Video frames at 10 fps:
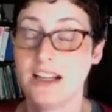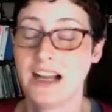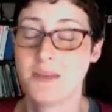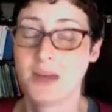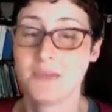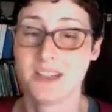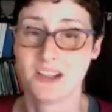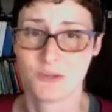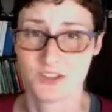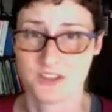I'm
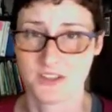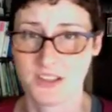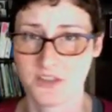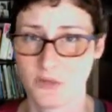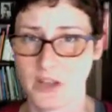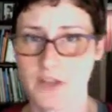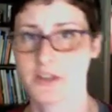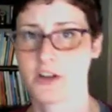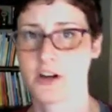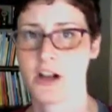originally a New
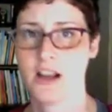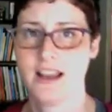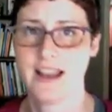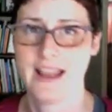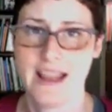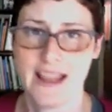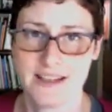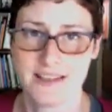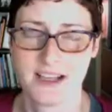Englander, and